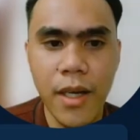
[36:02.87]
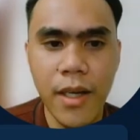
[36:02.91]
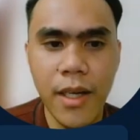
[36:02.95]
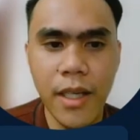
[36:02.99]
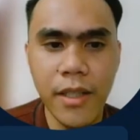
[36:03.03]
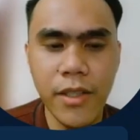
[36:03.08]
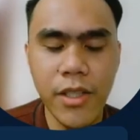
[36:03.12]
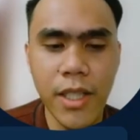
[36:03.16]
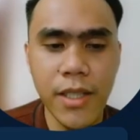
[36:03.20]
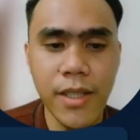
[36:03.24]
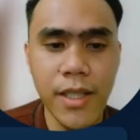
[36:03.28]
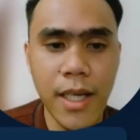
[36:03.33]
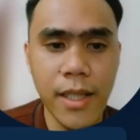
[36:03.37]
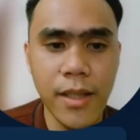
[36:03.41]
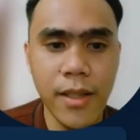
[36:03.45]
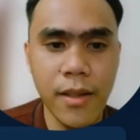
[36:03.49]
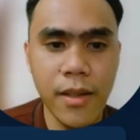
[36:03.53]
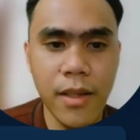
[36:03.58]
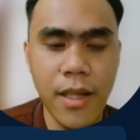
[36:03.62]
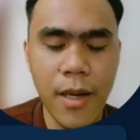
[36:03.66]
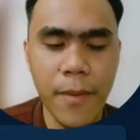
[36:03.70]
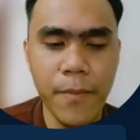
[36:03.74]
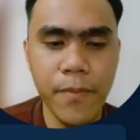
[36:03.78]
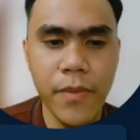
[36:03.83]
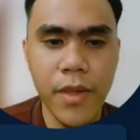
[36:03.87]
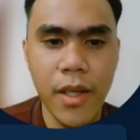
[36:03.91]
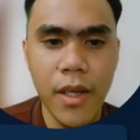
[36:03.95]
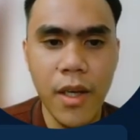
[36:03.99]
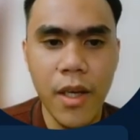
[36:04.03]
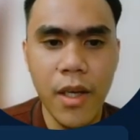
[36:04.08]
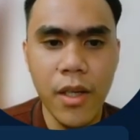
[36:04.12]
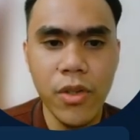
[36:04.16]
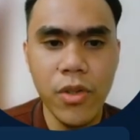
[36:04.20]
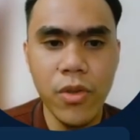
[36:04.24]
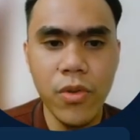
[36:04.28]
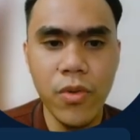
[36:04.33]
not just at the top.
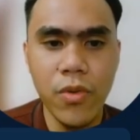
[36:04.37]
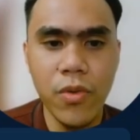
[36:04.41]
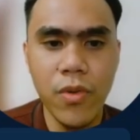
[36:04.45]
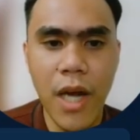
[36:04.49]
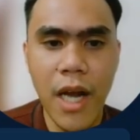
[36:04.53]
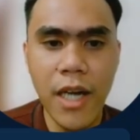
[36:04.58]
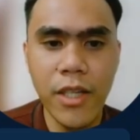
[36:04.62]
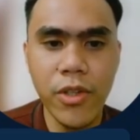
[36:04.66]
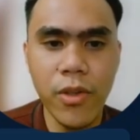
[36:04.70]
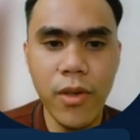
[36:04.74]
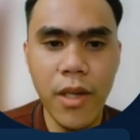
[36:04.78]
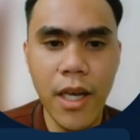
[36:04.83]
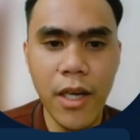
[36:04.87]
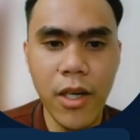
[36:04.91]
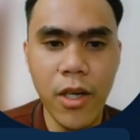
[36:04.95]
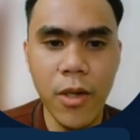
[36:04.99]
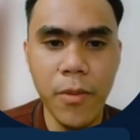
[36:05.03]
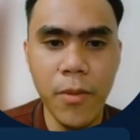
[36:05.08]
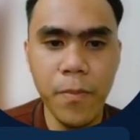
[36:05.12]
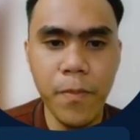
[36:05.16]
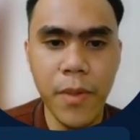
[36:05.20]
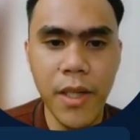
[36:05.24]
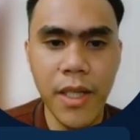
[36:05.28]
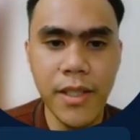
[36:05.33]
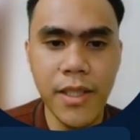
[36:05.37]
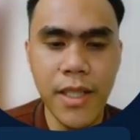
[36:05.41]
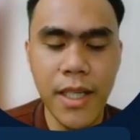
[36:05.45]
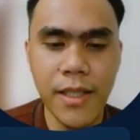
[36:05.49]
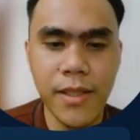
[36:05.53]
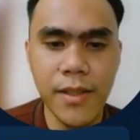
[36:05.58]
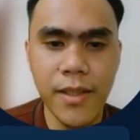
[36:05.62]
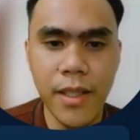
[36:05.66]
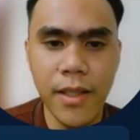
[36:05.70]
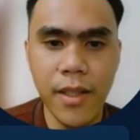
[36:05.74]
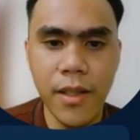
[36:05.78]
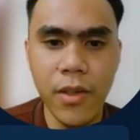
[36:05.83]
To actually accomplish a
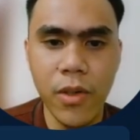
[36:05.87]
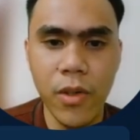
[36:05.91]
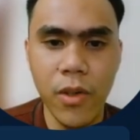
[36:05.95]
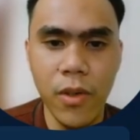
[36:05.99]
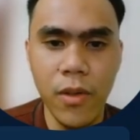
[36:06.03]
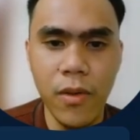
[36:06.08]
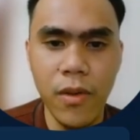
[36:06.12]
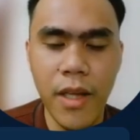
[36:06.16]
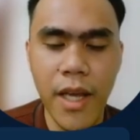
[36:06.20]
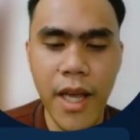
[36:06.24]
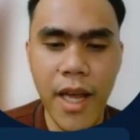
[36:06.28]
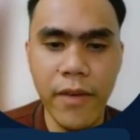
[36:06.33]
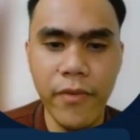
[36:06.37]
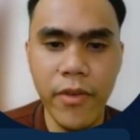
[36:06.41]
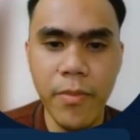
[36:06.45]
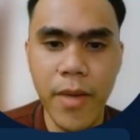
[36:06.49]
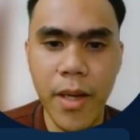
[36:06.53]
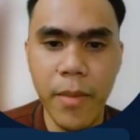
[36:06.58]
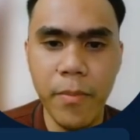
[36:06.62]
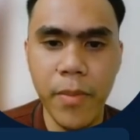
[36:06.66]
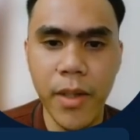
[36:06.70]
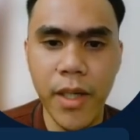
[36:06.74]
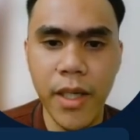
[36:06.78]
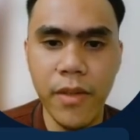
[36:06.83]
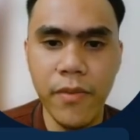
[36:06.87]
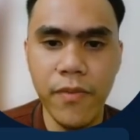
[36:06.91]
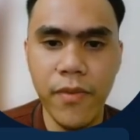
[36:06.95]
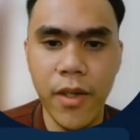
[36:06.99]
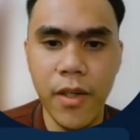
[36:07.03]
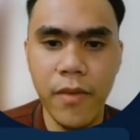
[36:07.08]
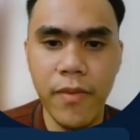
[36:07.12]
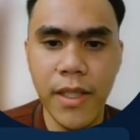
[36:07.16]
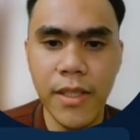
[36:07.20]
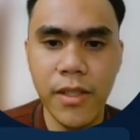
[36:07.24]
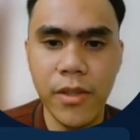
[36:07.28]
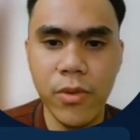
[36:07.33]
stated goal, every member
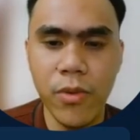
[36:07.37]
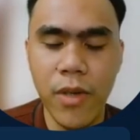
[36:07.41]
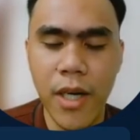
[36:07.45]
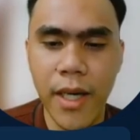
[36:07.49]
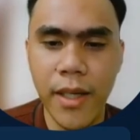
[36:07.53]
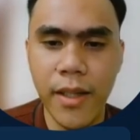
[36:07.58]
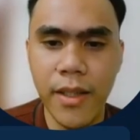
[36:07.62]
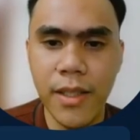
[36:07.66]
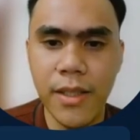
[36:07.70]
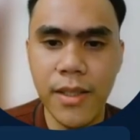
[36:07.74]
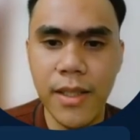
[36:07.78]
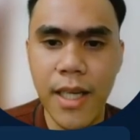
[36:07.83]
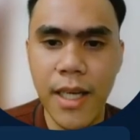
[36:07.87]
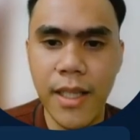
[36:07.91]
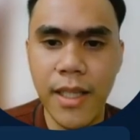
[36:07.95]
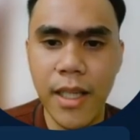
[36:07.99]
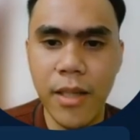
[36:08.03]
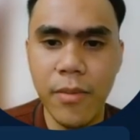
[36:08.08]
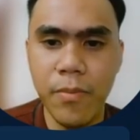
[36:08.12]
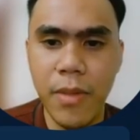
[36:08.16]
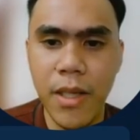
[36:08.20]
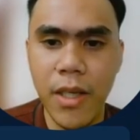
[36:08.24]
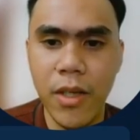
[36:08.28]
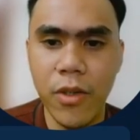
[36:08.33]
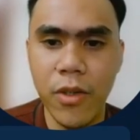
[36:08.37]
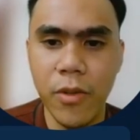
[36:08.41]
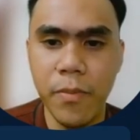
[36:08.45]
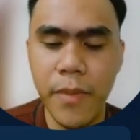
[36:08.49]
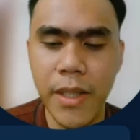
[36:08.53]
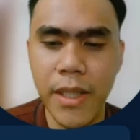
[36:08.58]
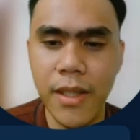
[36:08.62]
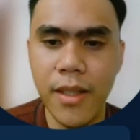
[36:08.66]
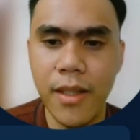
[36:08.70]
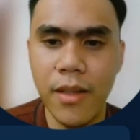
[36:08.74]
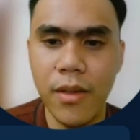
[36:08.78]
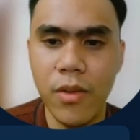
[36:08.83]
involved has to understand and be
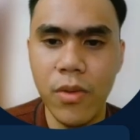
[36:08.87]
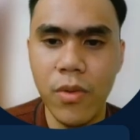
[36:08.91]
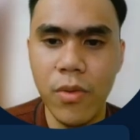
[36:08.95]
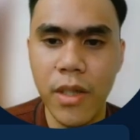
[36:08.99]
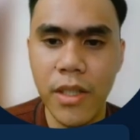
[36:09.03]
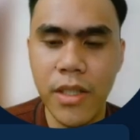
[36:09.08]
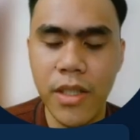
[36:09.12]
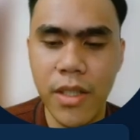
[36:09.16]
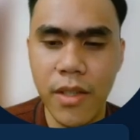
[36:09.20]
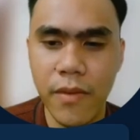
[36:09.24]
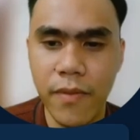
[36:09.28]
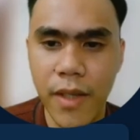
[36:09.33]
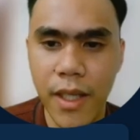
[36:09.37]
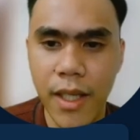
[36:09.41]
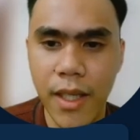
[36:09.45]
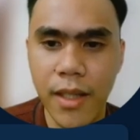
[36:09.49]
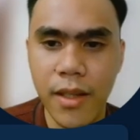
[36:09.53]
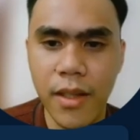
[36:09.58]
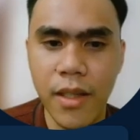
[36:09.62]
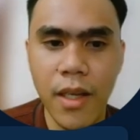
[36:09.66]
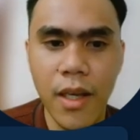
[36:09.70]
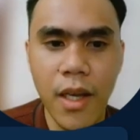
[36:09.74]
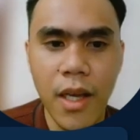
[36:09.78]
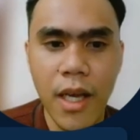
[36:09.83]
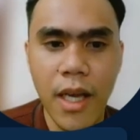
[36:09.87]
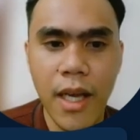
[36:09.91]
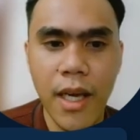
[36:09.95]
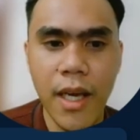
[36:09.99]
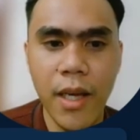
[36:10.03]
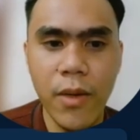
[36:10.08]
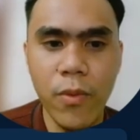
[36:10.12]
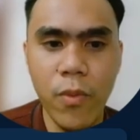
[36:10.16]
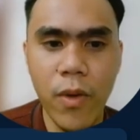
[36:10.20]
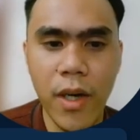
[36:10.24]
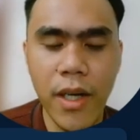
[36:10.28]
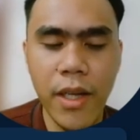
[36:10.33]
committed to achieving it.
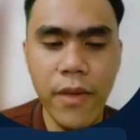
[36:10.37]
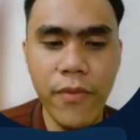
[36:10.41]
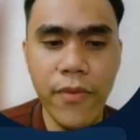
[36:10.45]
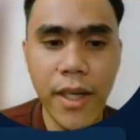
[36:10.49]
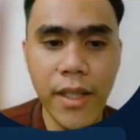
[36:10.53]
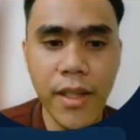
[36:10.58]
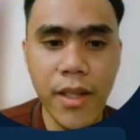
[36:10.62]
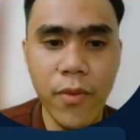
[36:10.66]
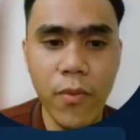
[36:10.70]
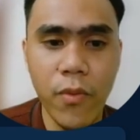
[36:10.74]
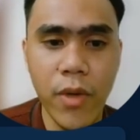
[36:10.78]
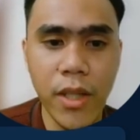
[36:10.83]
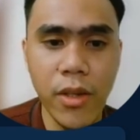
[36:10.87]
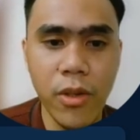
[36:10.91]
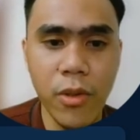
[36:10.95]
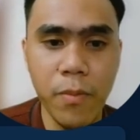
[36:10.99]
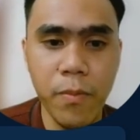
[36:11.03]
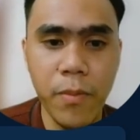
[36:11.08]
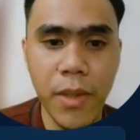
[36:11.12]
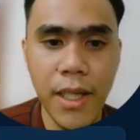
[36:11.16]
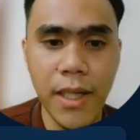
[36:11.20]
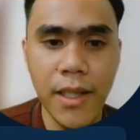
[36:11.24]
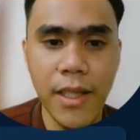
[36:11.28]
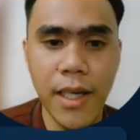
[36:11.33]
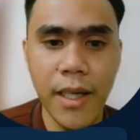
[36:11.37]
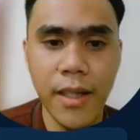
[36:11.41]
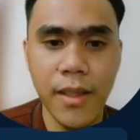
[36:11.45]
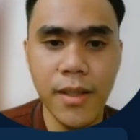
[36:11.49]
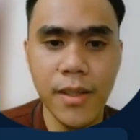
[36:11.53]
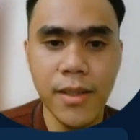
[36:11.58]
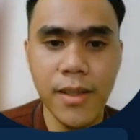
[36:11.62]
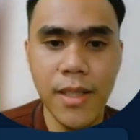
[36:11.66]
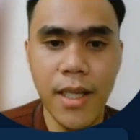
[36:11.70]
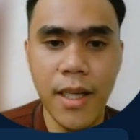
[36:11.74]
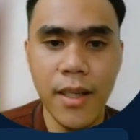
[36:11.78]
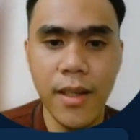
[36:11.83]
And one effective way to build
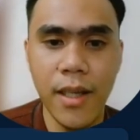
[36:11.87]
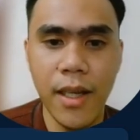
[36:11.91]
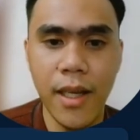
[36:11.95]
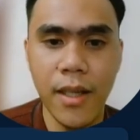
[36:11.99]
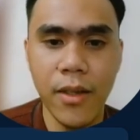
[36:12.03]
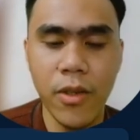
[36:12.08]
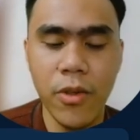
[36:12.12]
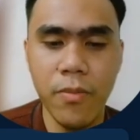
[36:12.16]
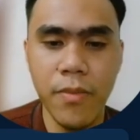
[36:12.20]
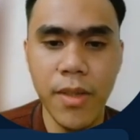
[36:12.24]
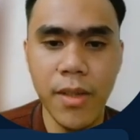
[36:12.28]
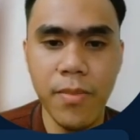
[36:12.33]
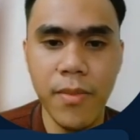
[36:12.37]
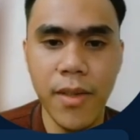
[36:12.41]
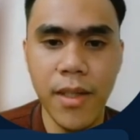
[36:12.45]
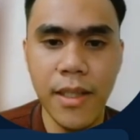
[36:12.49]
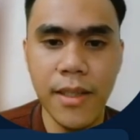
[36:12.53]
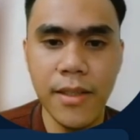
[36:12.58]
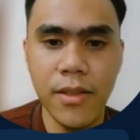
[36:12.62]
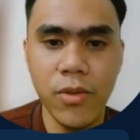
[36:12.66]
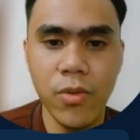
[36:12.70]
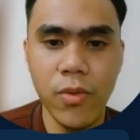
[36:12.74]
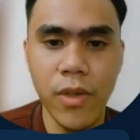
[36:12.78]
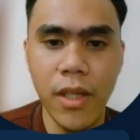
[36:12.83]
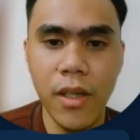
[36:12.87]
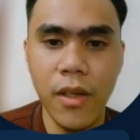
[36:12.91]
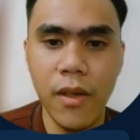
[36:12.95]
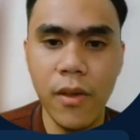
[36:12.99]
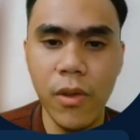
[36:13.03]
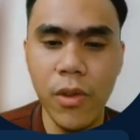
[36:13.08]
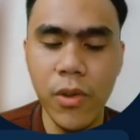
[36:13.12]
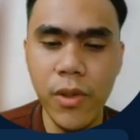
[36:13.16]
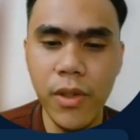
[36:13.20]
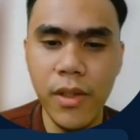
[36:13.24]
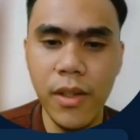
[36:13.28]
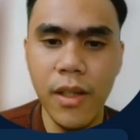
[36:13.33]
understanding and commitment is to
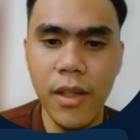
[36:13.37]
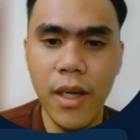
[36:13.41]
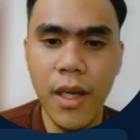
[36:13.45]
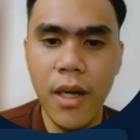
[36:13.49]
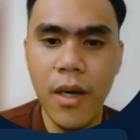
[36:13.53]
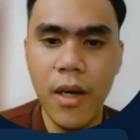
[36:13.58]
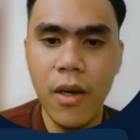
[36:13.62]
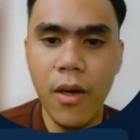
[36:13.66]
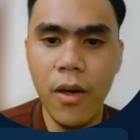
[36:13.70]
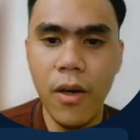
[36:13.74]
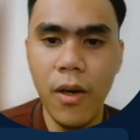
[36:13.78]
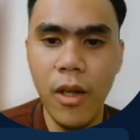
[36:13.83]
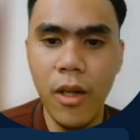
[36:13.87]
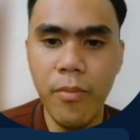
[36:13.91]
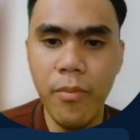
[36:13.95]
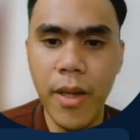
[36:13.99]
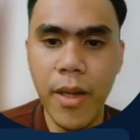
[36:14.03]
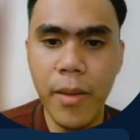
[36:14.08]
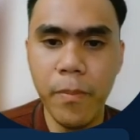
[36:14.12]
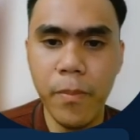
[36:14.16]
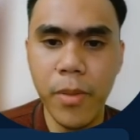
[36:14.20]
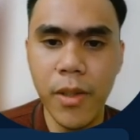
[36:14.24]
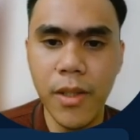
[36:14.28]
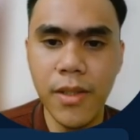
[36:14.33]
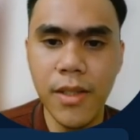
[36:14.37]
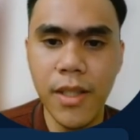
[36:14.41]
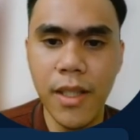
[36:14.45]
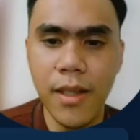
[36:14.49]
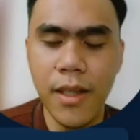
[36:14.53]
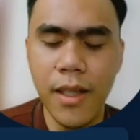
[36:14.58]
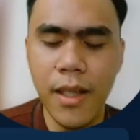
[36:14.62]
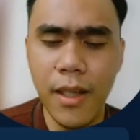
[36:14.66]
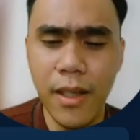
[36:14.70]
include all members